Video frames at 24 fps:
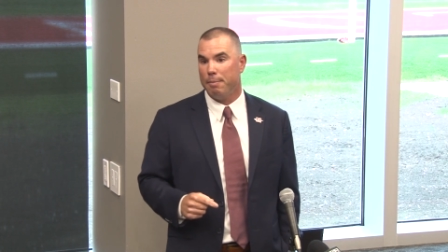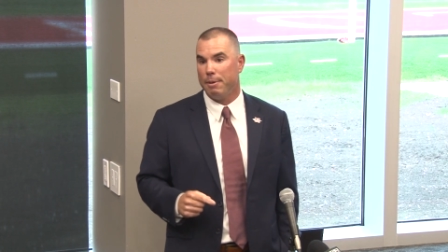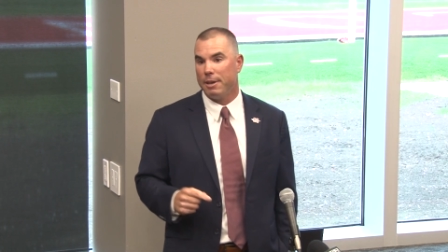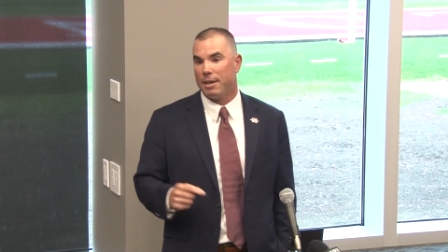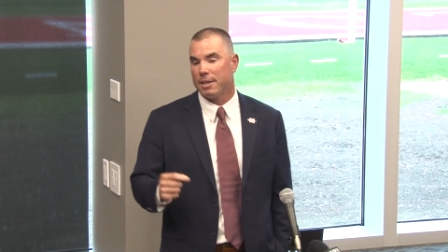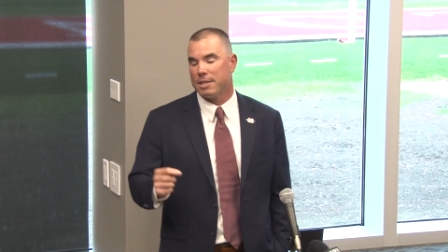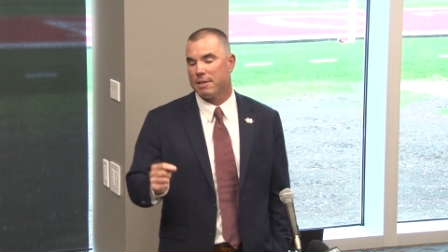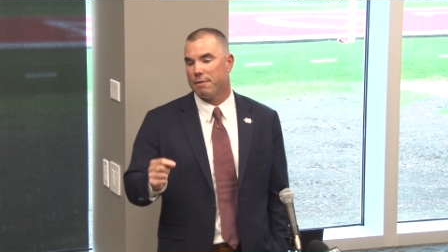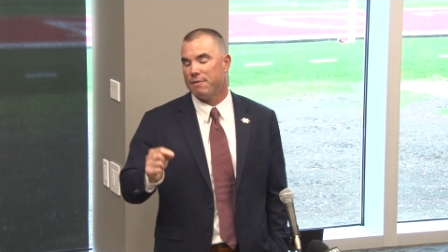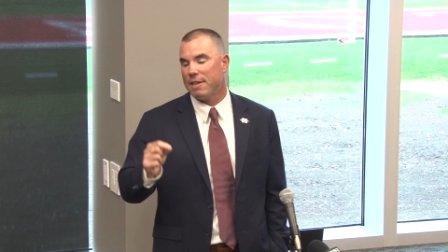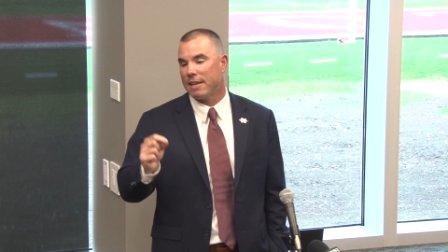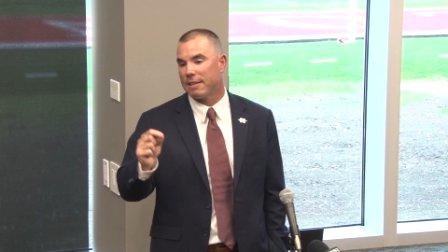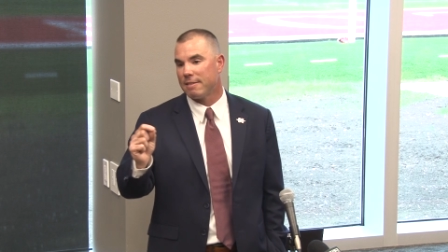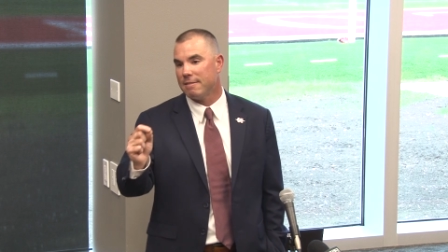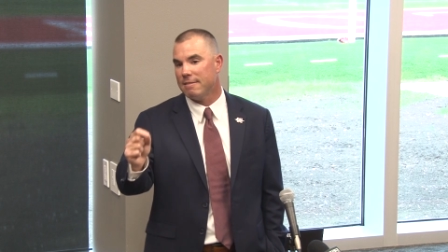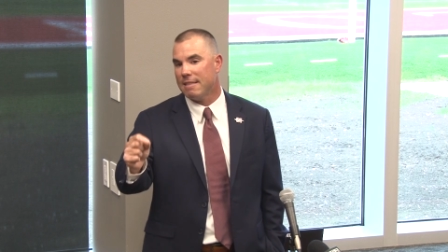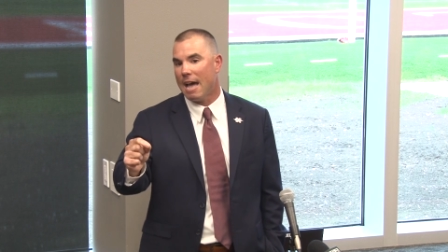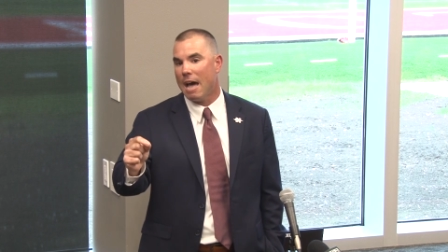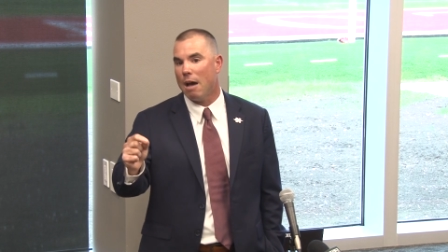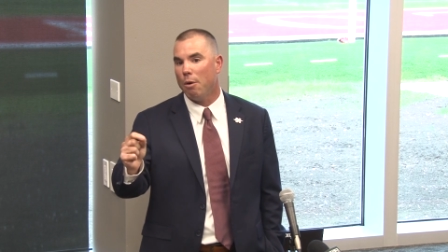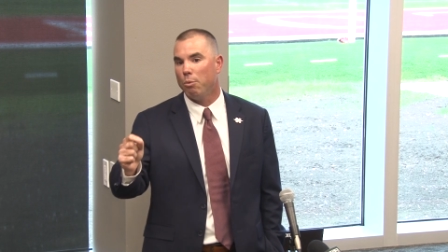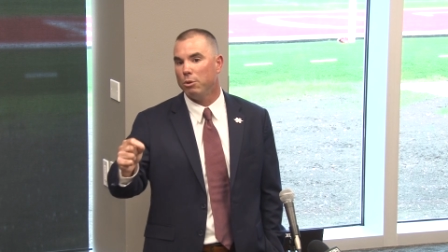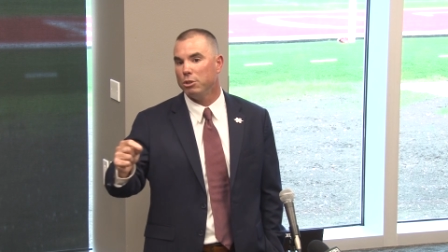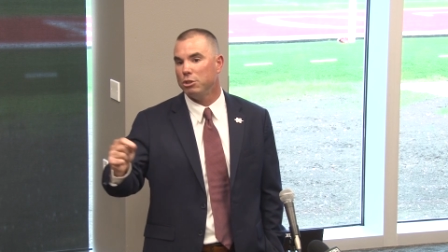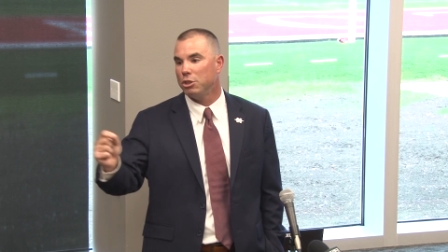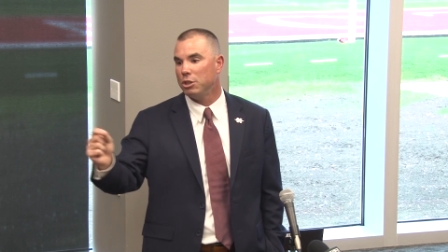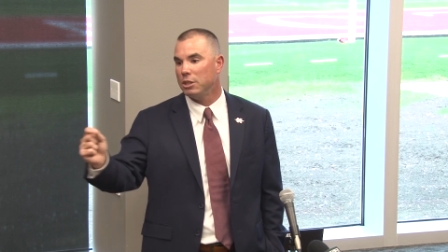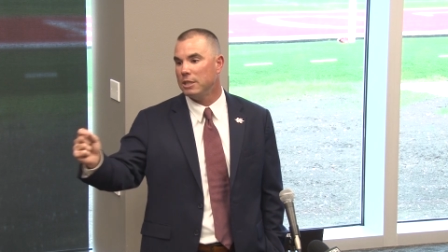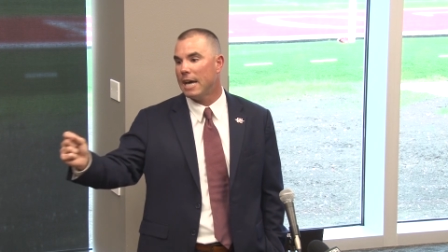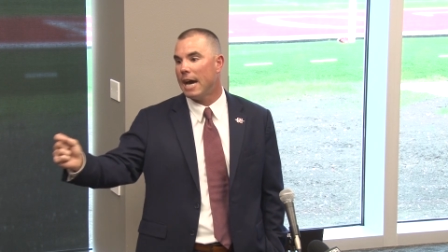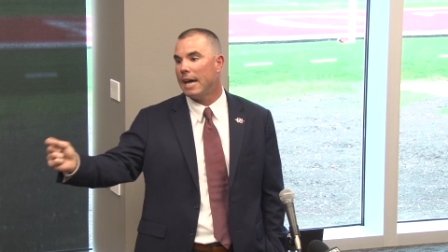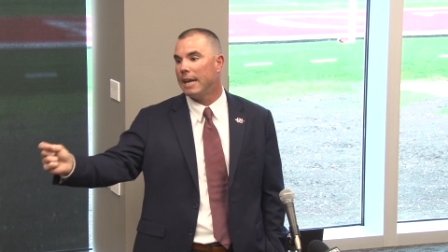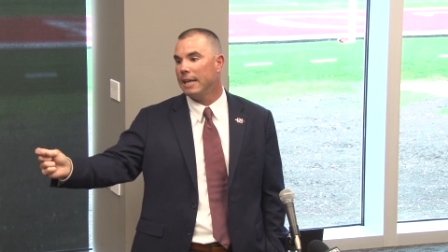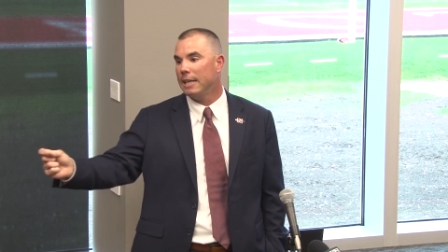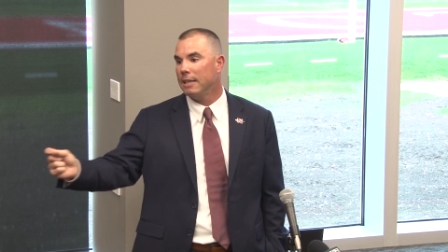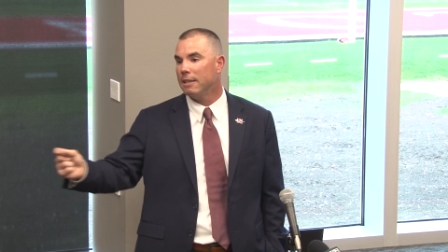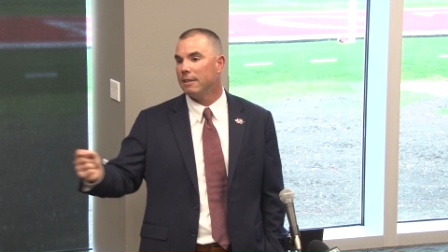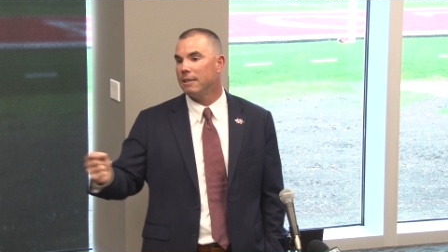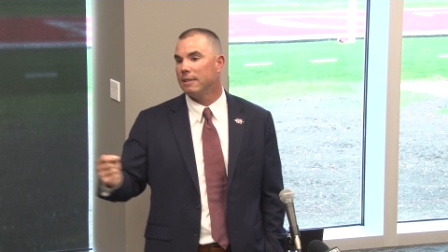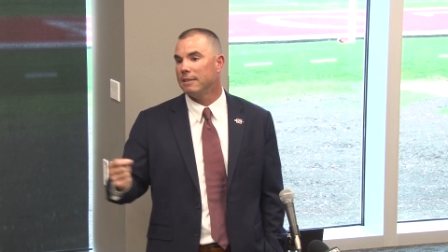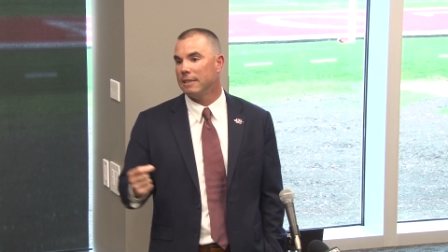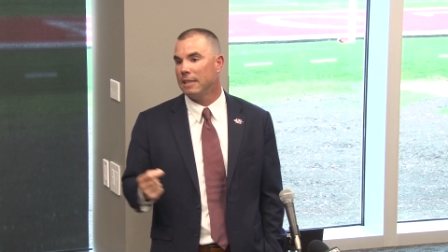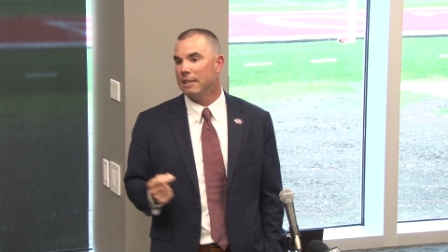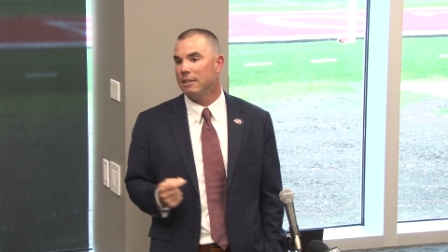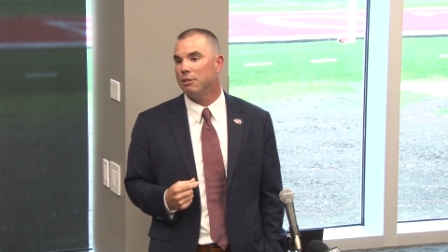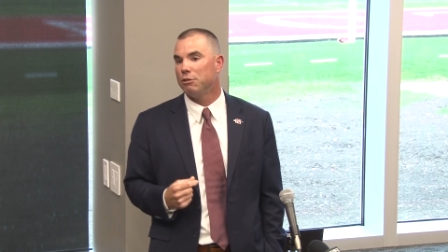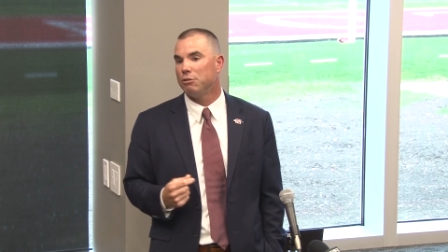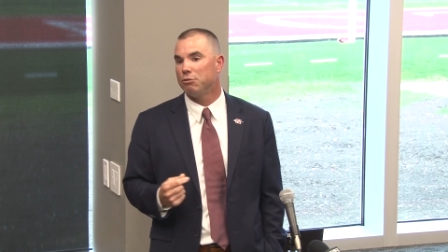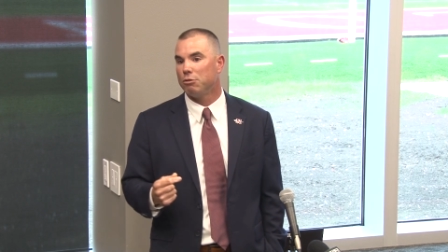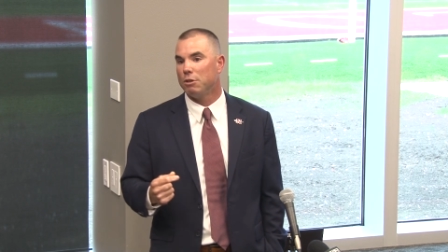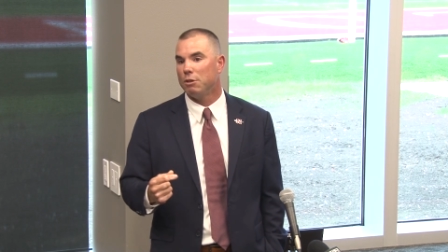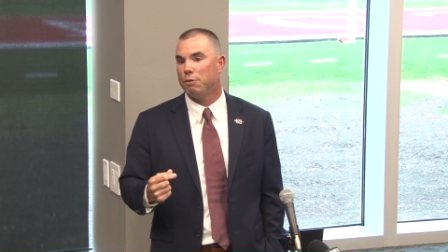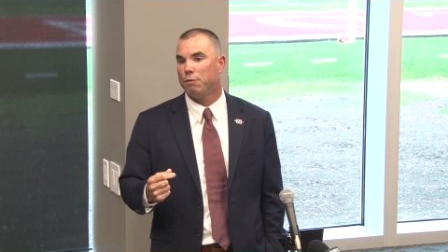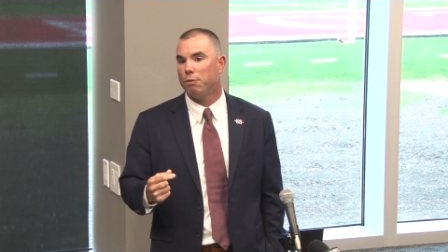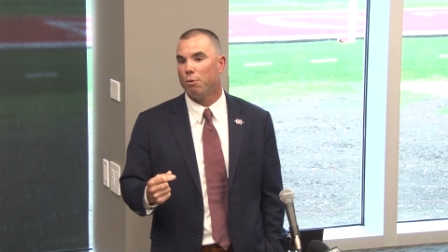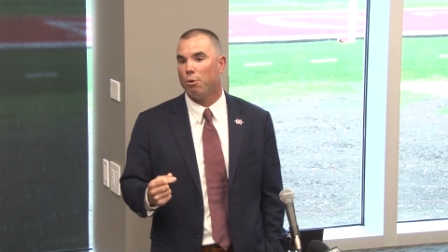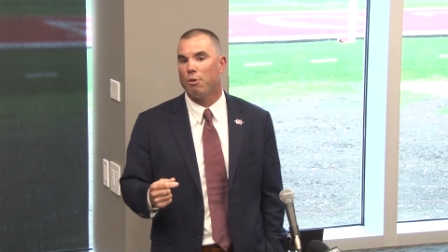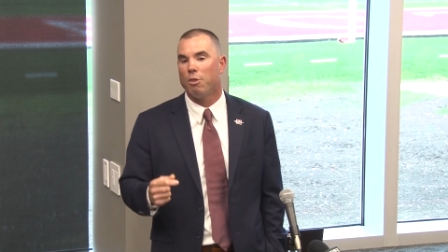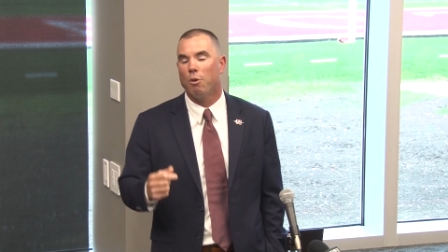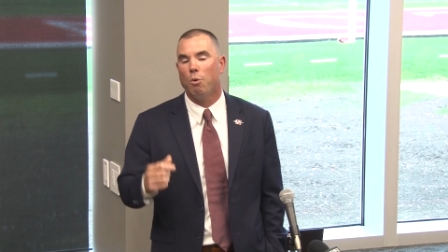Because if that's not what you got into this industry for,